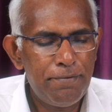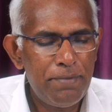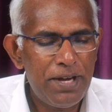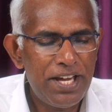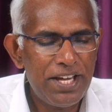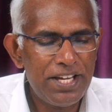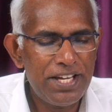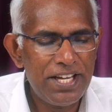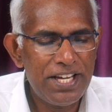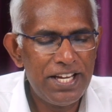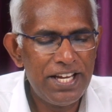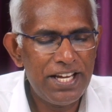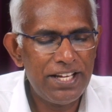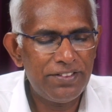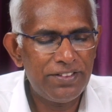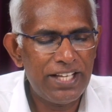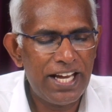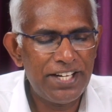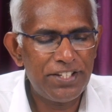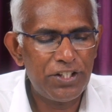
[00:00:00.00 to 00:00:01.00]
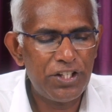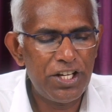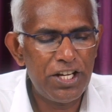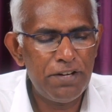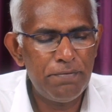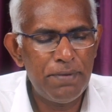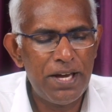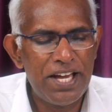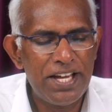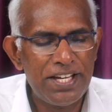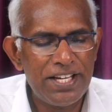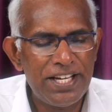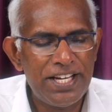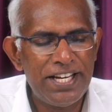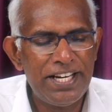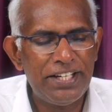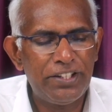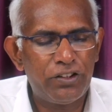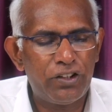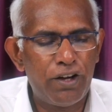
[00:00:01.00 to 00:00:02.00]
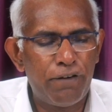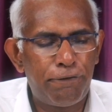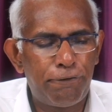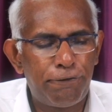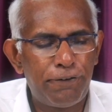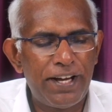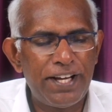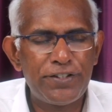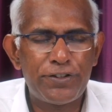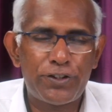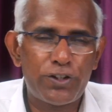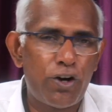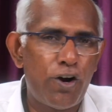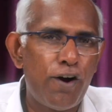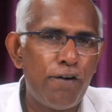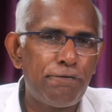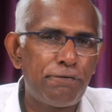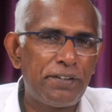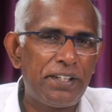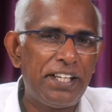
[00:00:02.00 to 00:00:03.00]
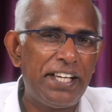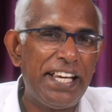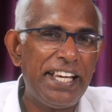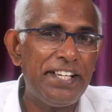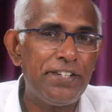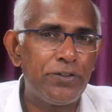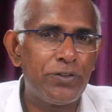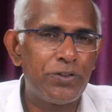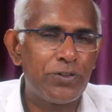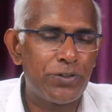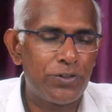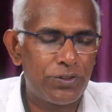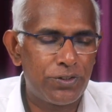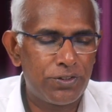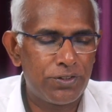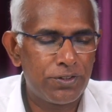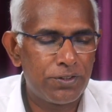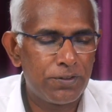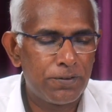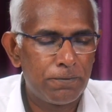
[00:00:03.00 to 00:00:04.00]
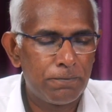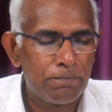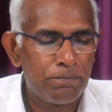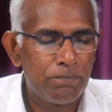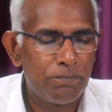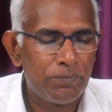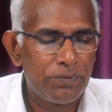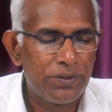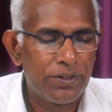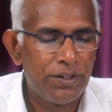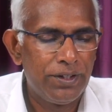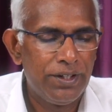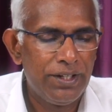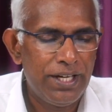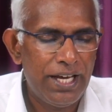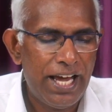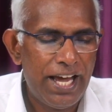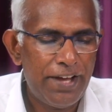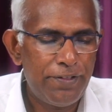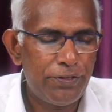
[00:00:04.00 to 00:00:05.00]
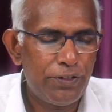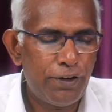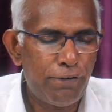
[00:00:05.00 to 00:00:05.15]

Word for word: may eat, that ye may eat the flesh of kings, and